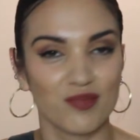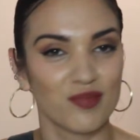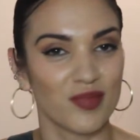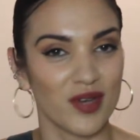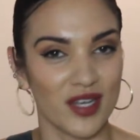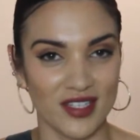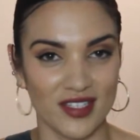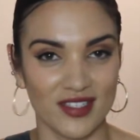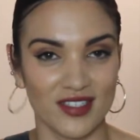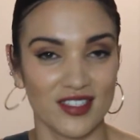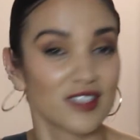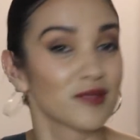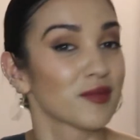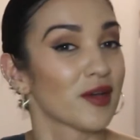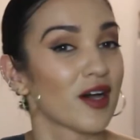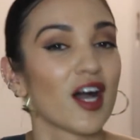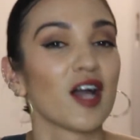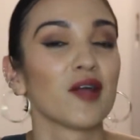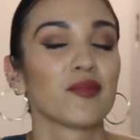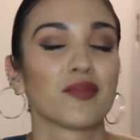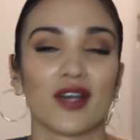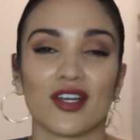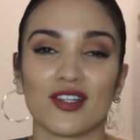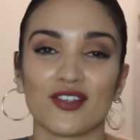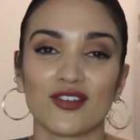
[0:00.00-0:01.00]
But this is about
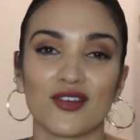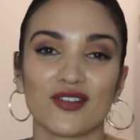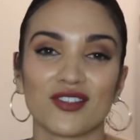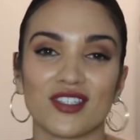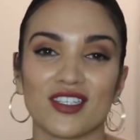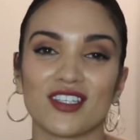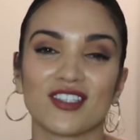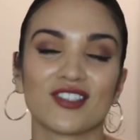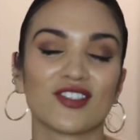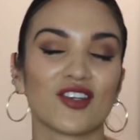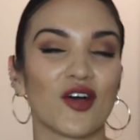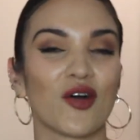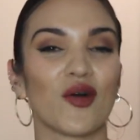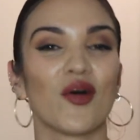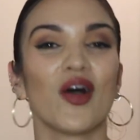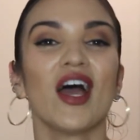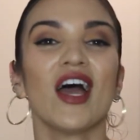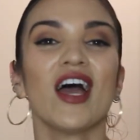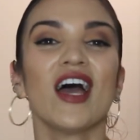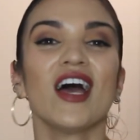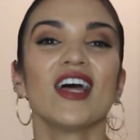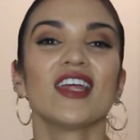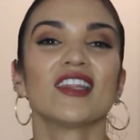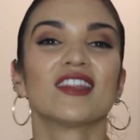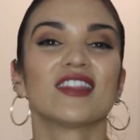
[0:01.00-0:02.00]
hyperhidrosis, so
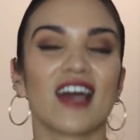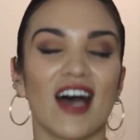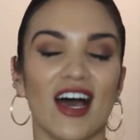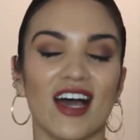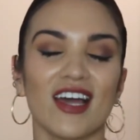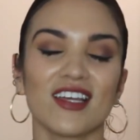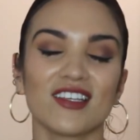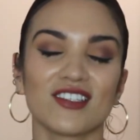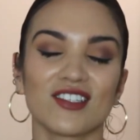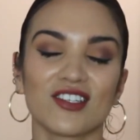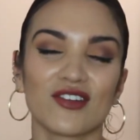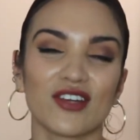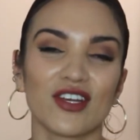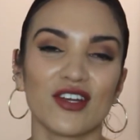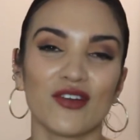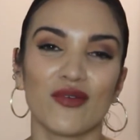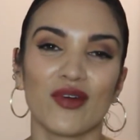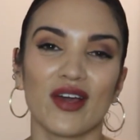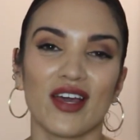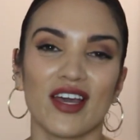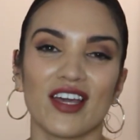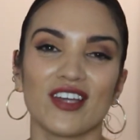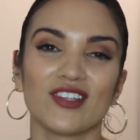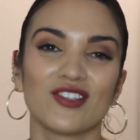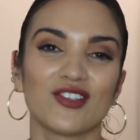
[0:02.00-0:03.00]
that is a great
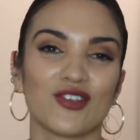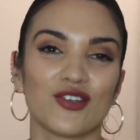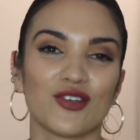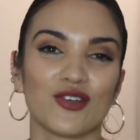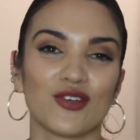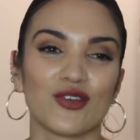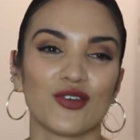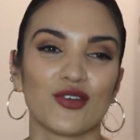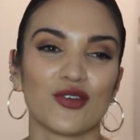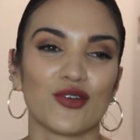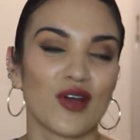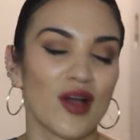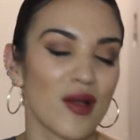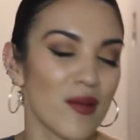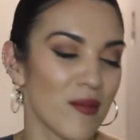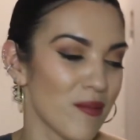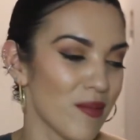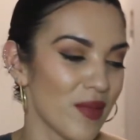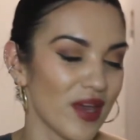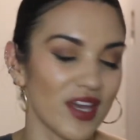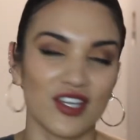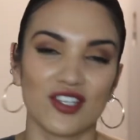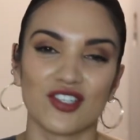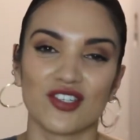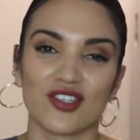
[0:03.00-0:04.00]
way to
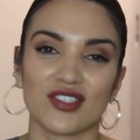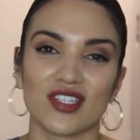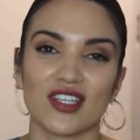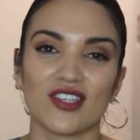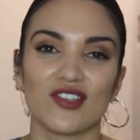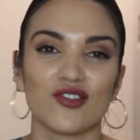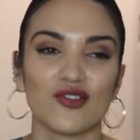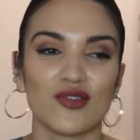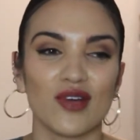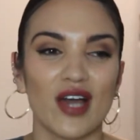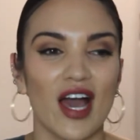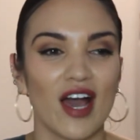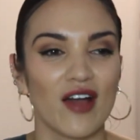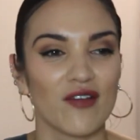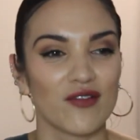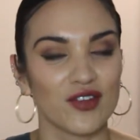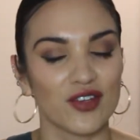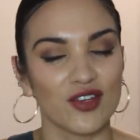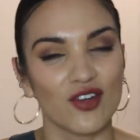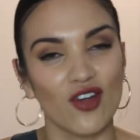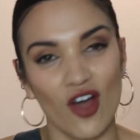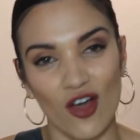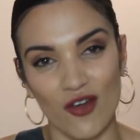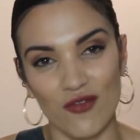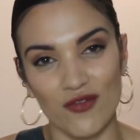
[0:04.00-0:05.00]
make sure that you have your
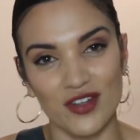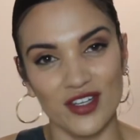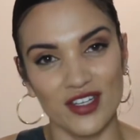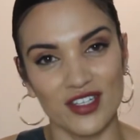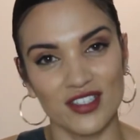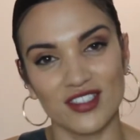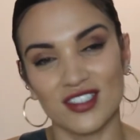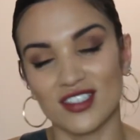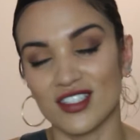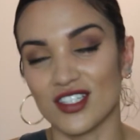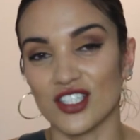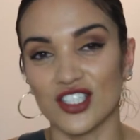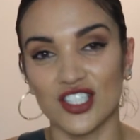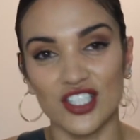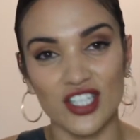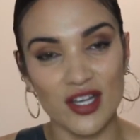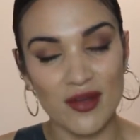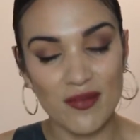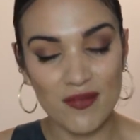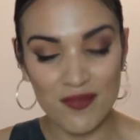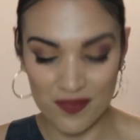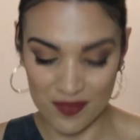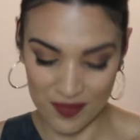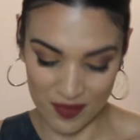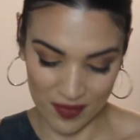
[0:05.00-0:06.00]
confidence in the gym.
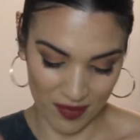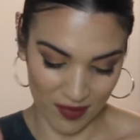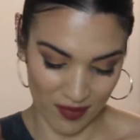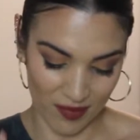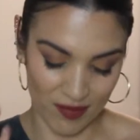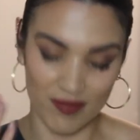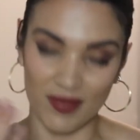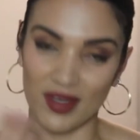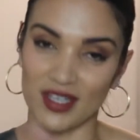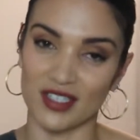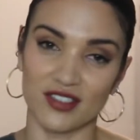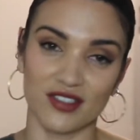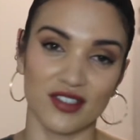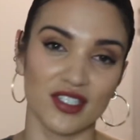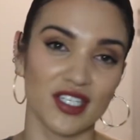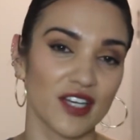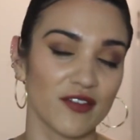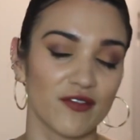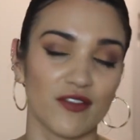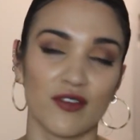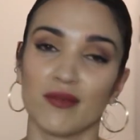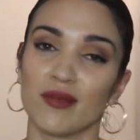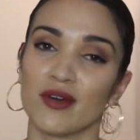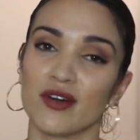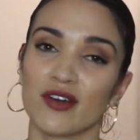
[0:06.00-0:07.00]
Basically get
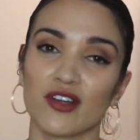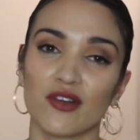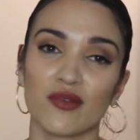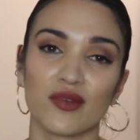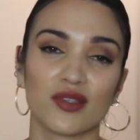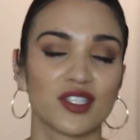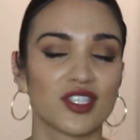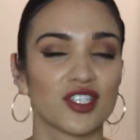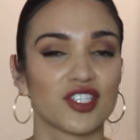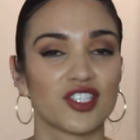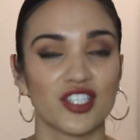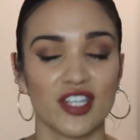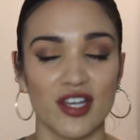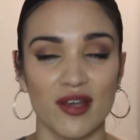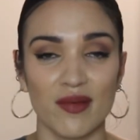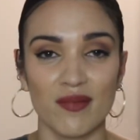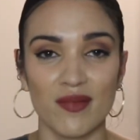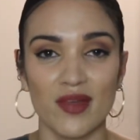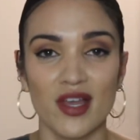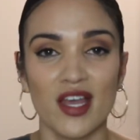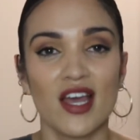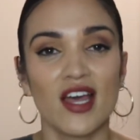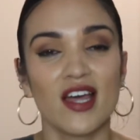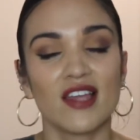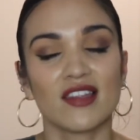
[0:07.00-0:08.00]
familiar with the gym
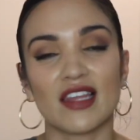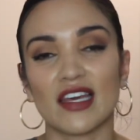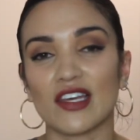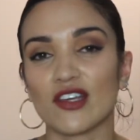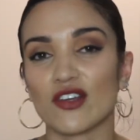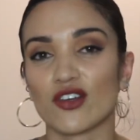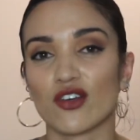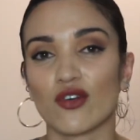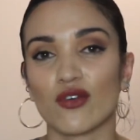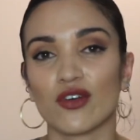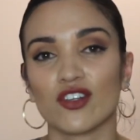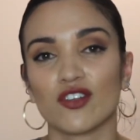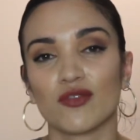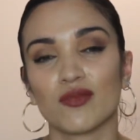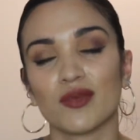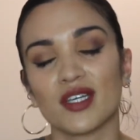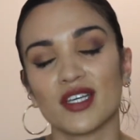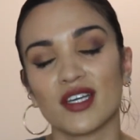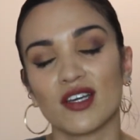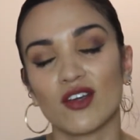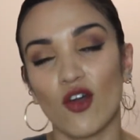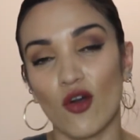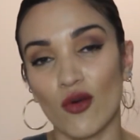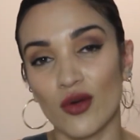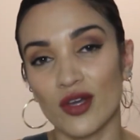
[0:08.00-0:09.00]
that you're going to
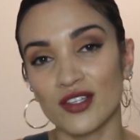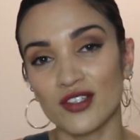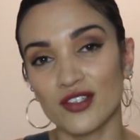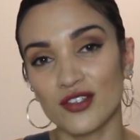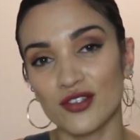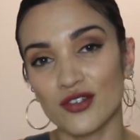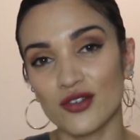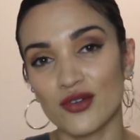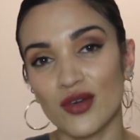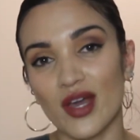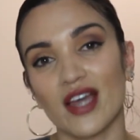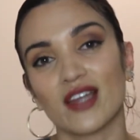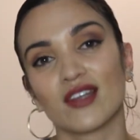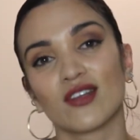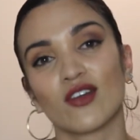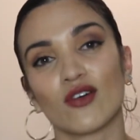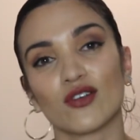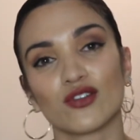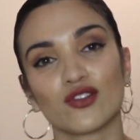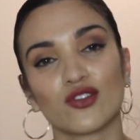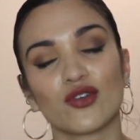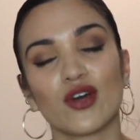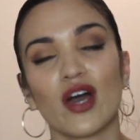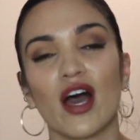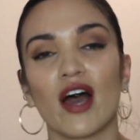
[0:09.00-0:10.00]
be going to and
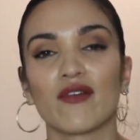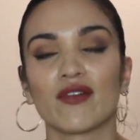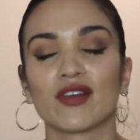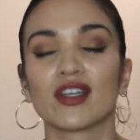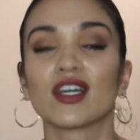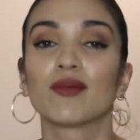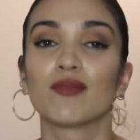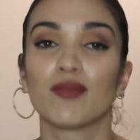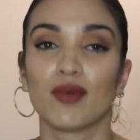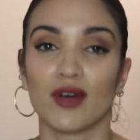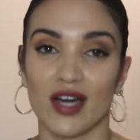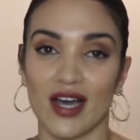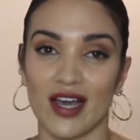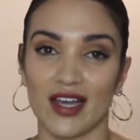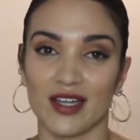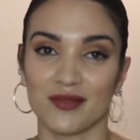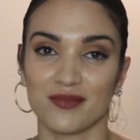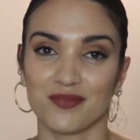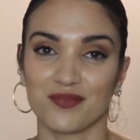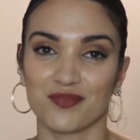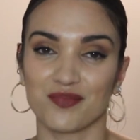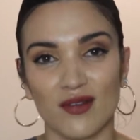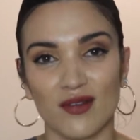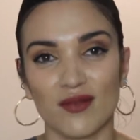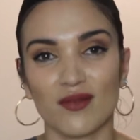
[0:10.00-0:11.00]
also having a plan.
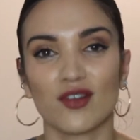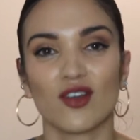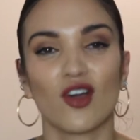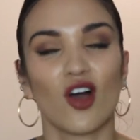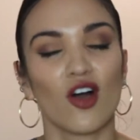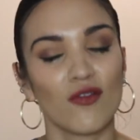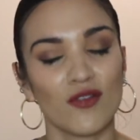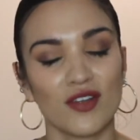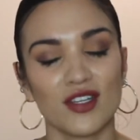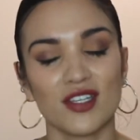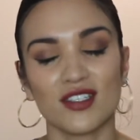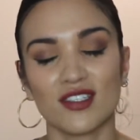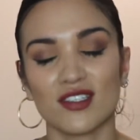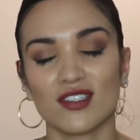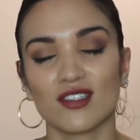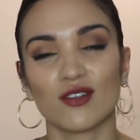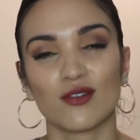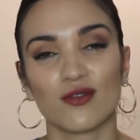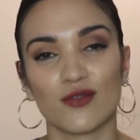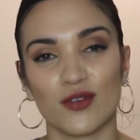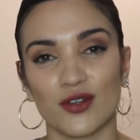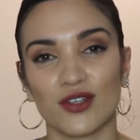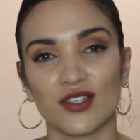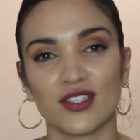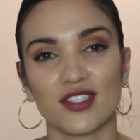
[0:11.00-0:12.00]
Confidence is the
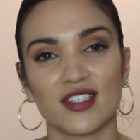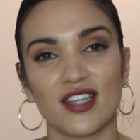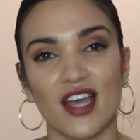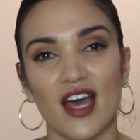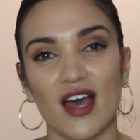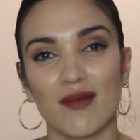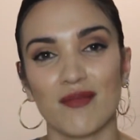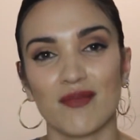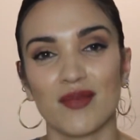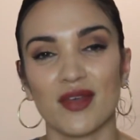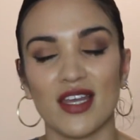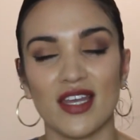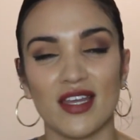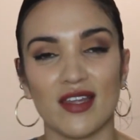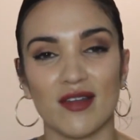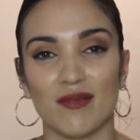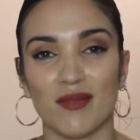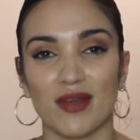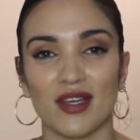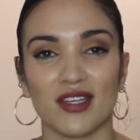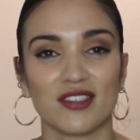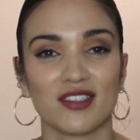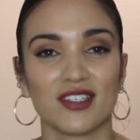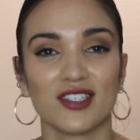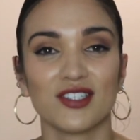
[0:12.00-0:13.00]
first step in
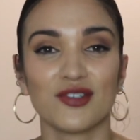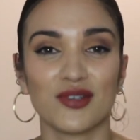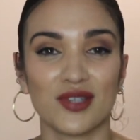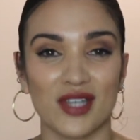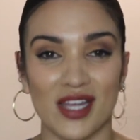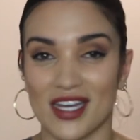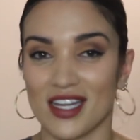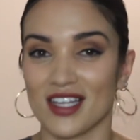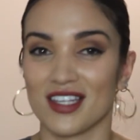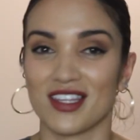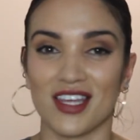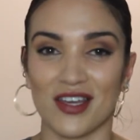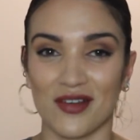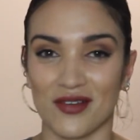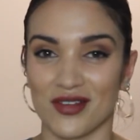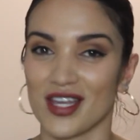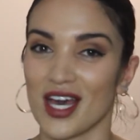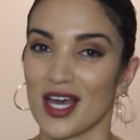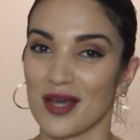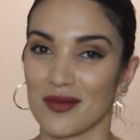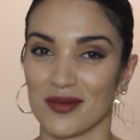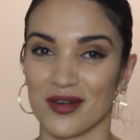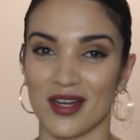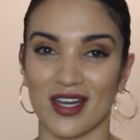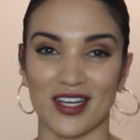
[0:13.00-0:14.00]
basically doing anything with
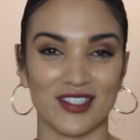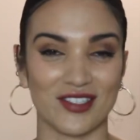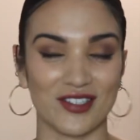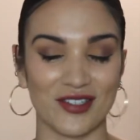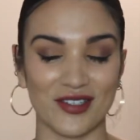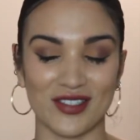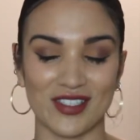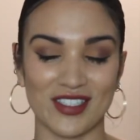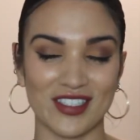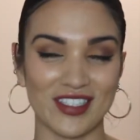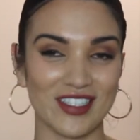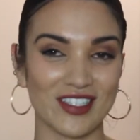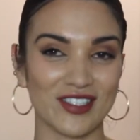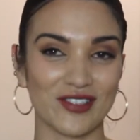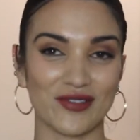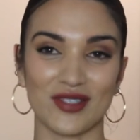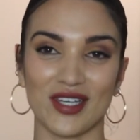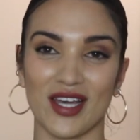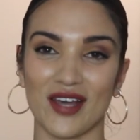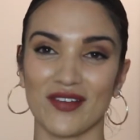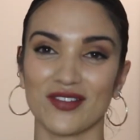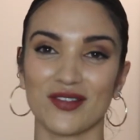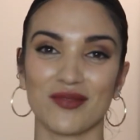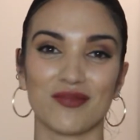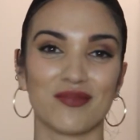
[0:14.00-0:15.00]
hyperhidrosis. We
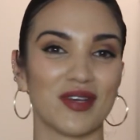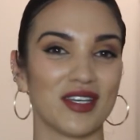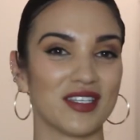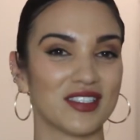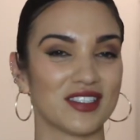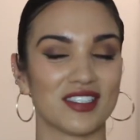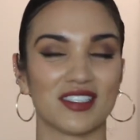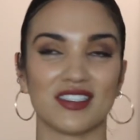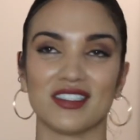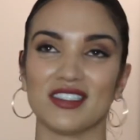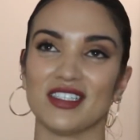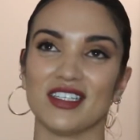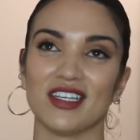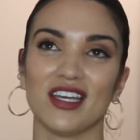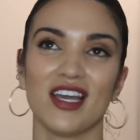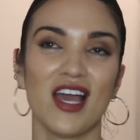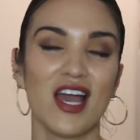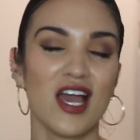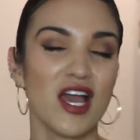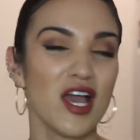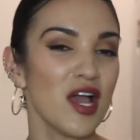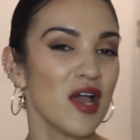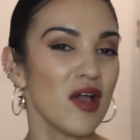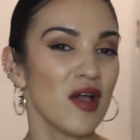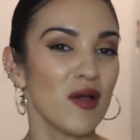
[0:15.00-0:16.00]
have to basically
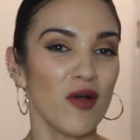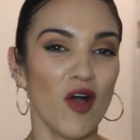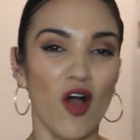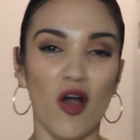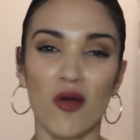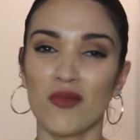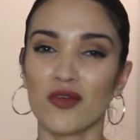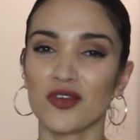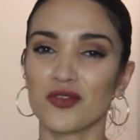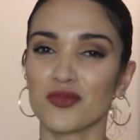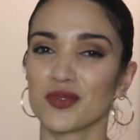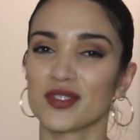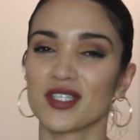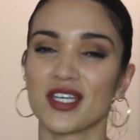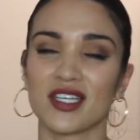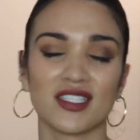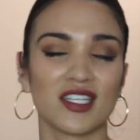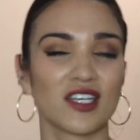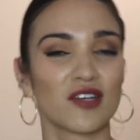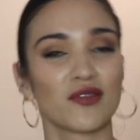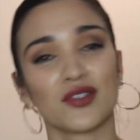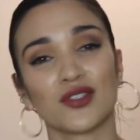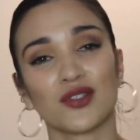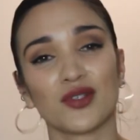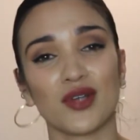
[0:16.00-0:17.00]
almost pretend
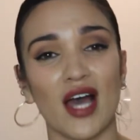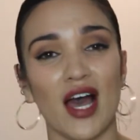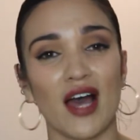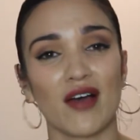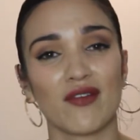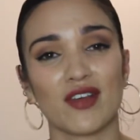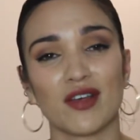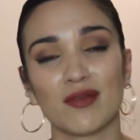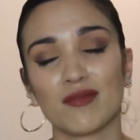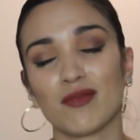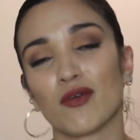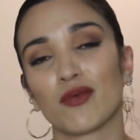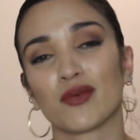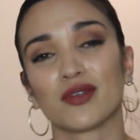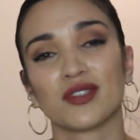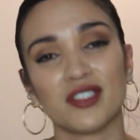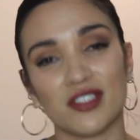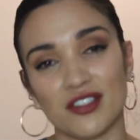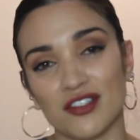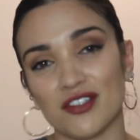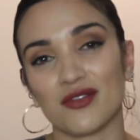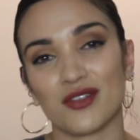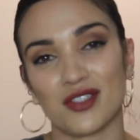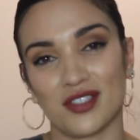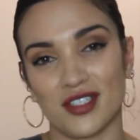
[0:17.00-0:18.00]
like we don't have it, but we're
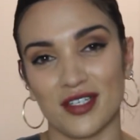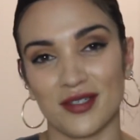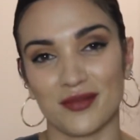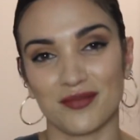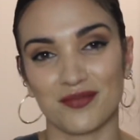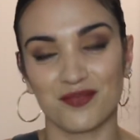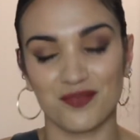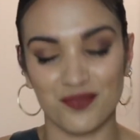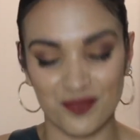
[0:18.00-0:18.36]
dealing with it.